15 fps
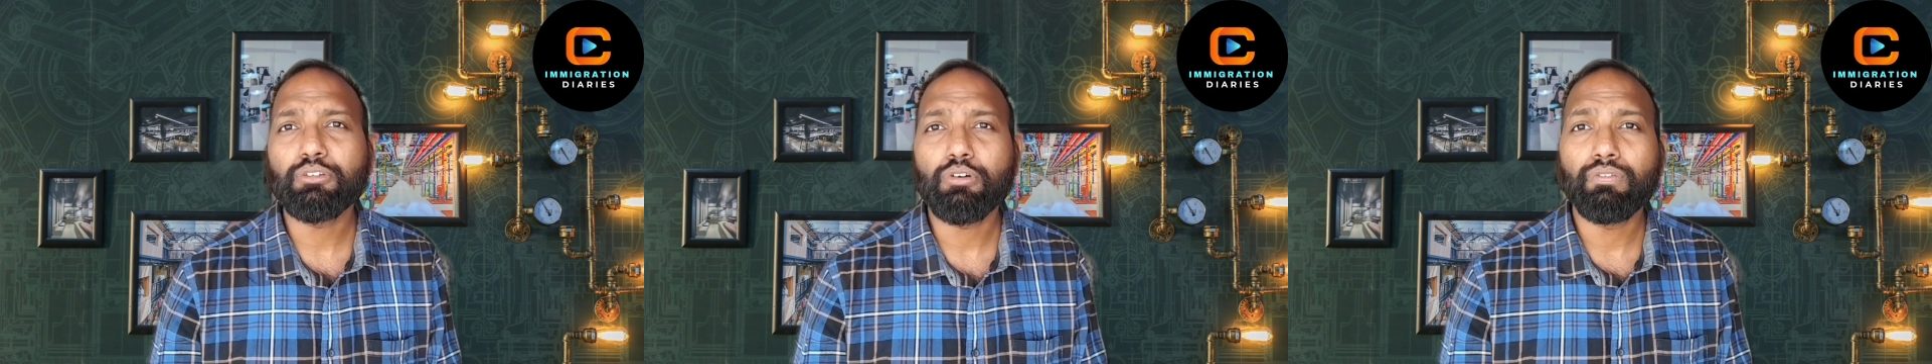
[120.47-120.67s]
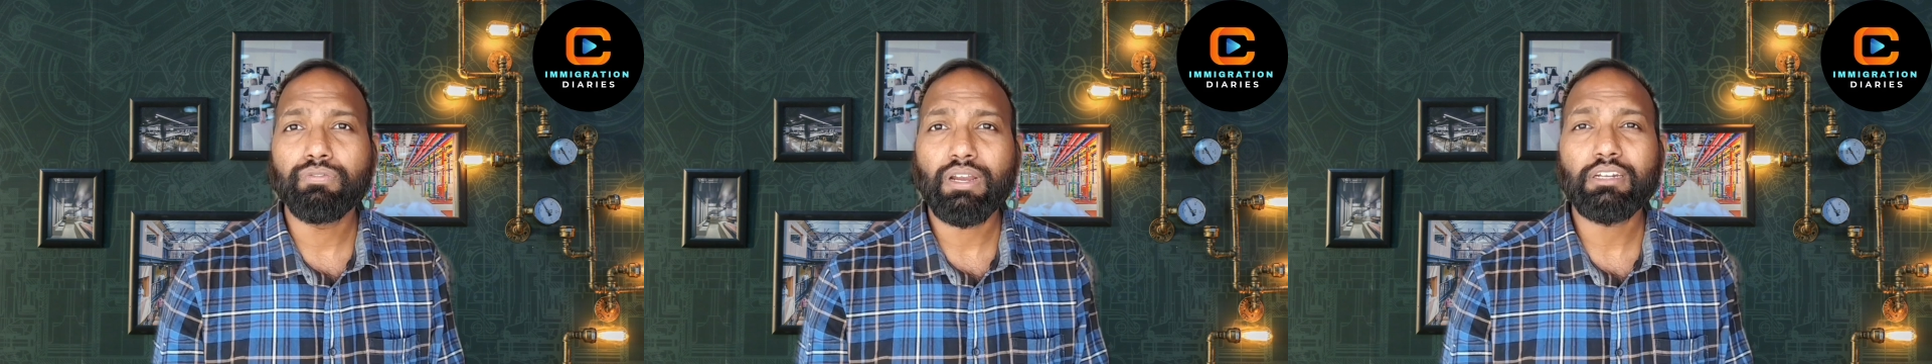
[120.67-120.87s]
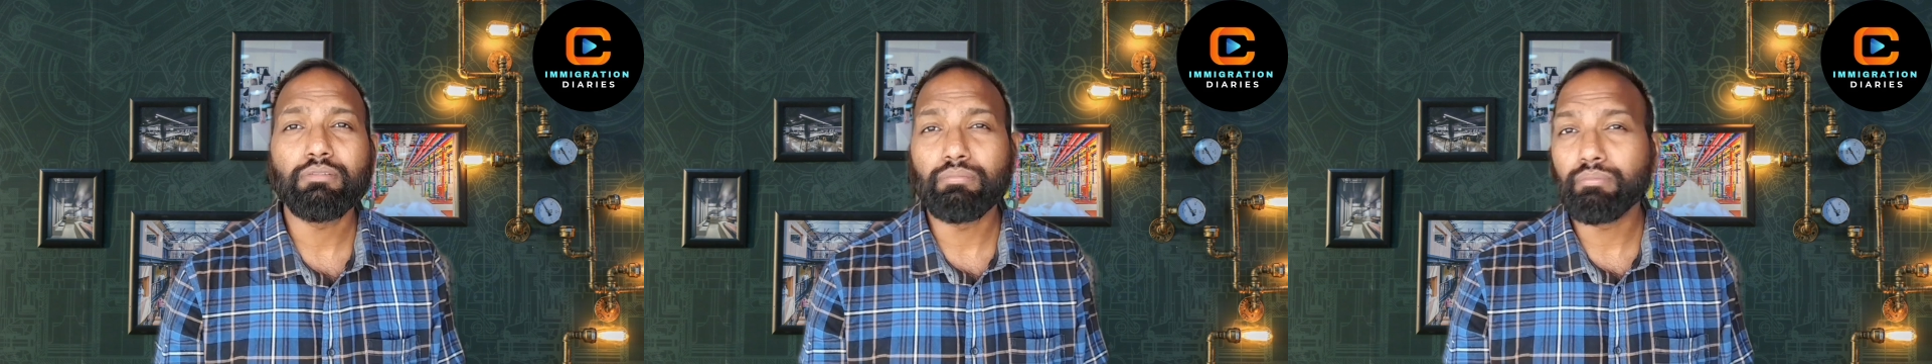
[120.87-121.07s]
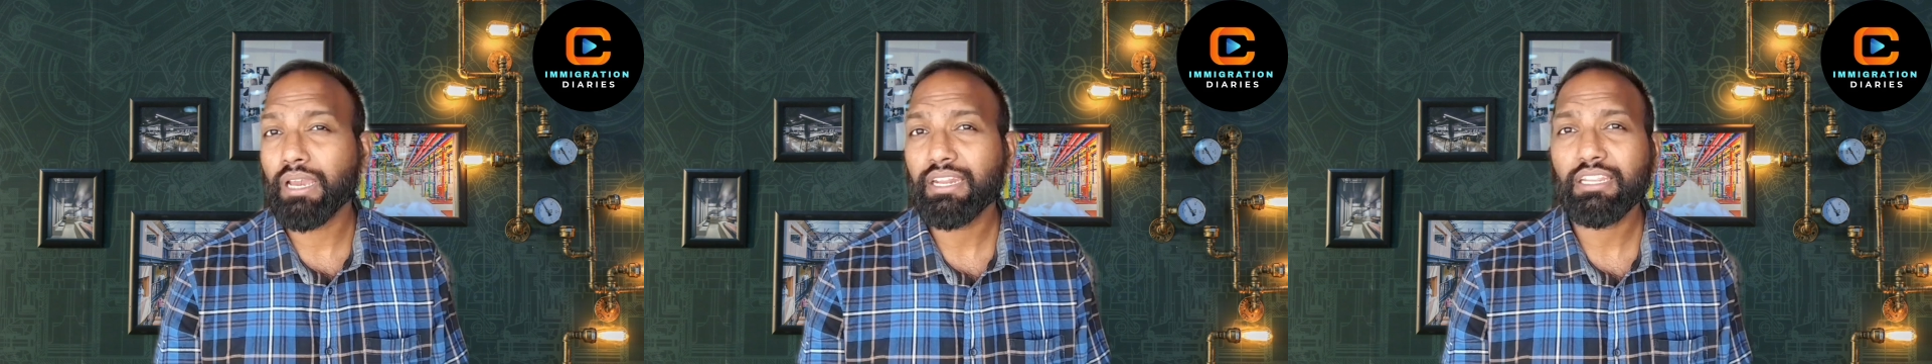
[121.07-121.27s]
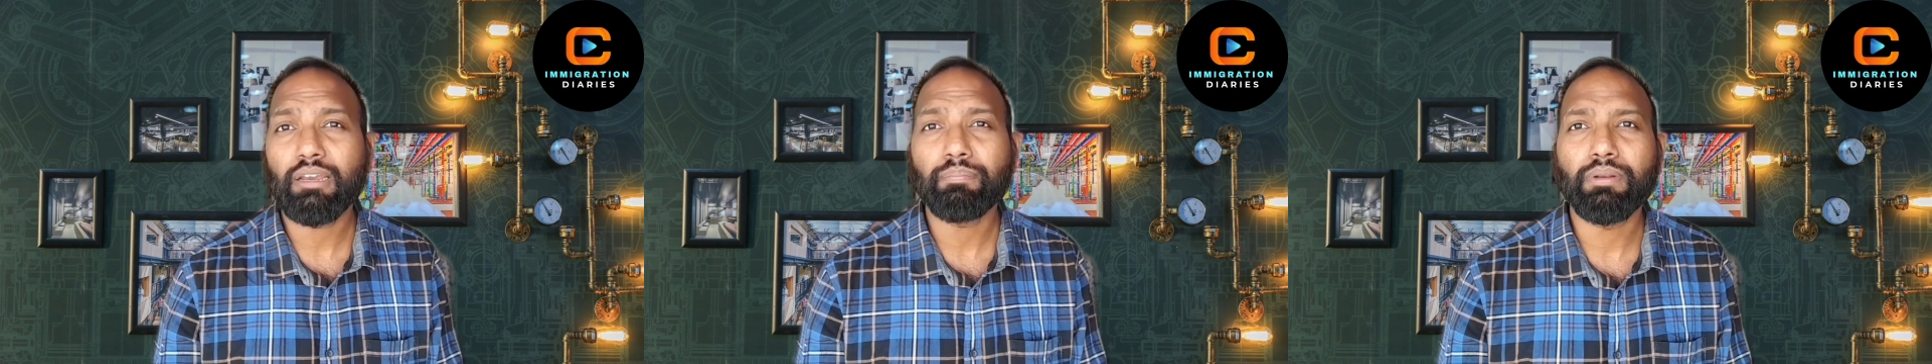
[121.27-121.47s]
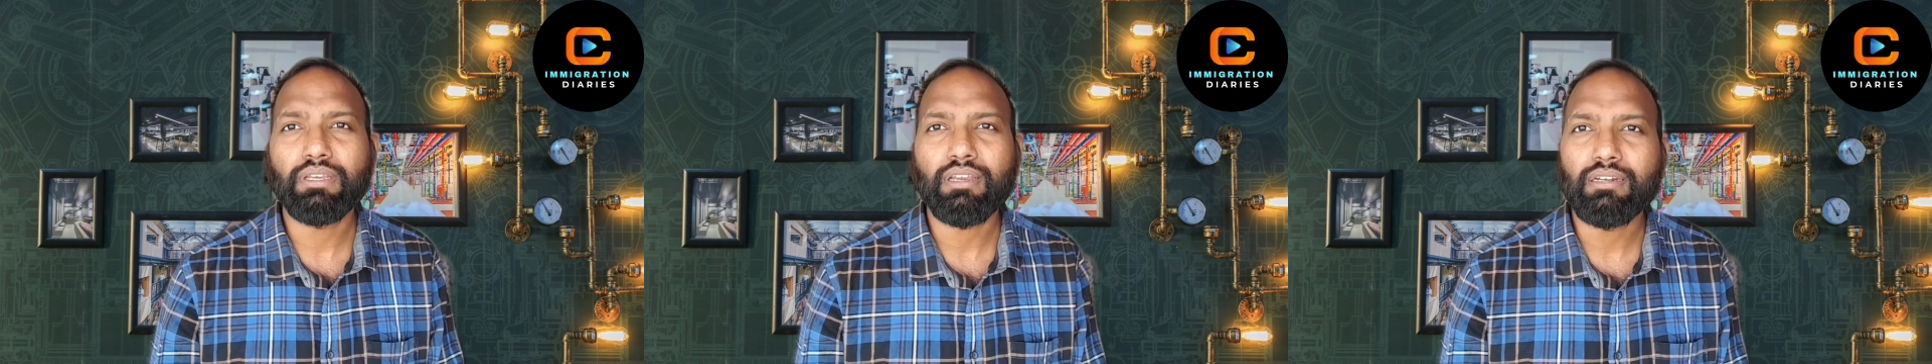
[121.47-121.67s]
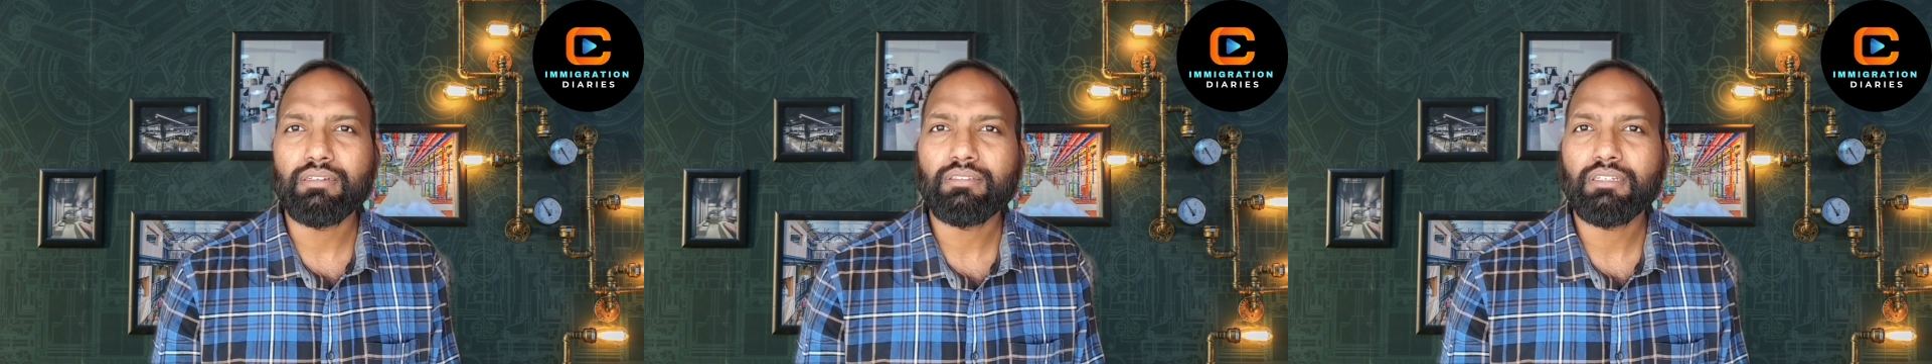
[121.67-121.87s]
to affect many applicants,